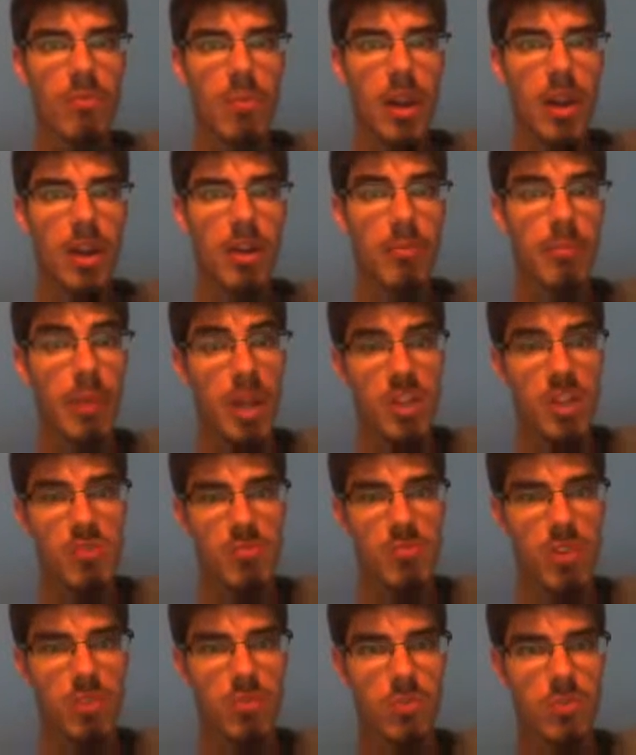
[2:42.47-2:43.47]
better
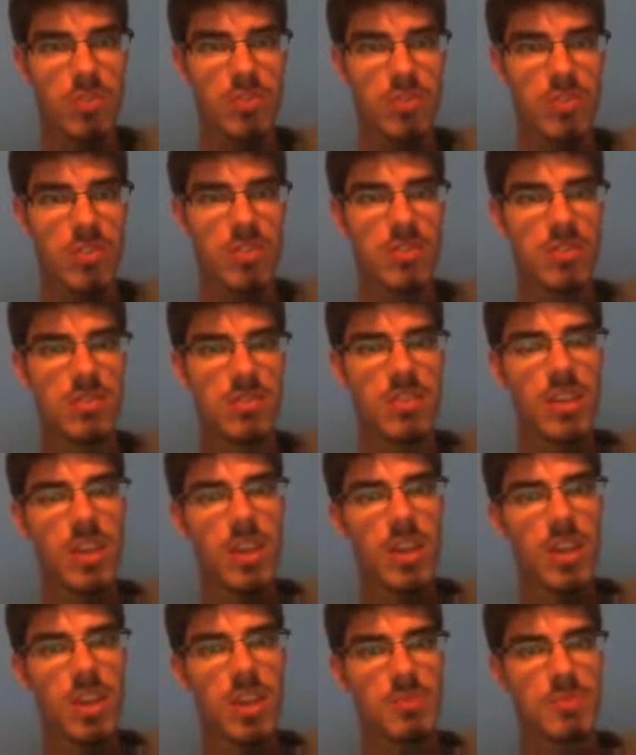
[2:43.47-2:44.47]
manage resources
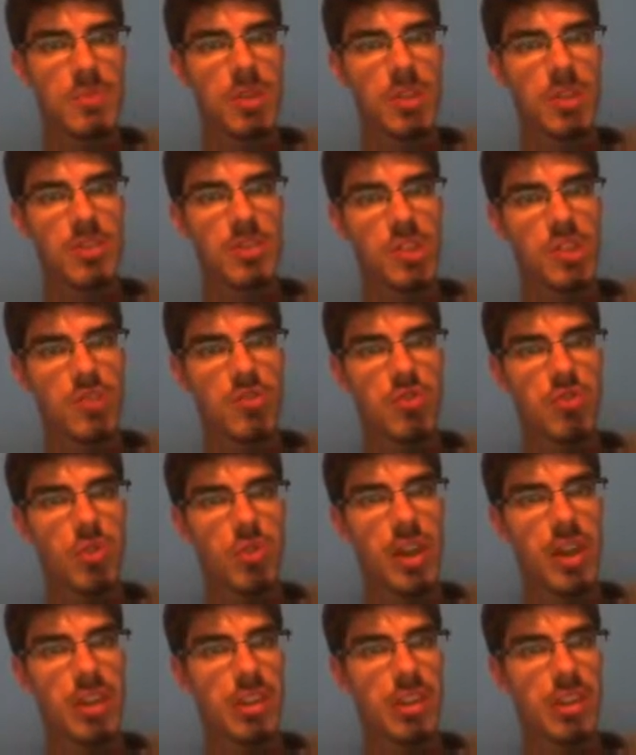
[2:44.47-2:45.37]
as well as control